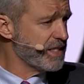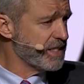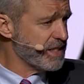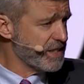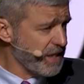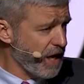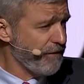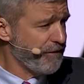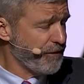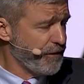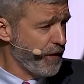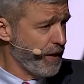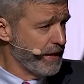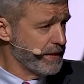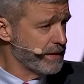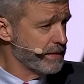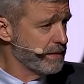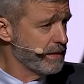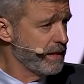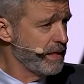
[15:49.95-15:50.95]

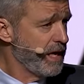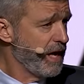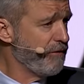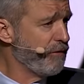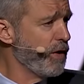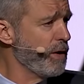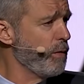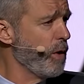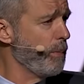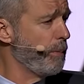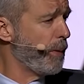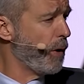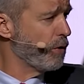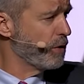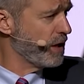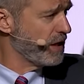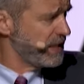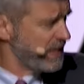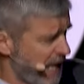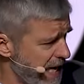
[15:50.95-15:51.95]
suffering, if we will
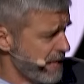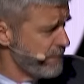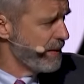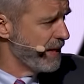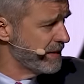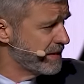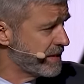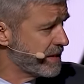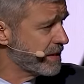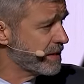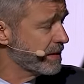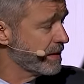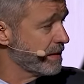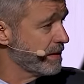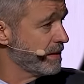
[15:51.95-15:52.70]
proclaim it,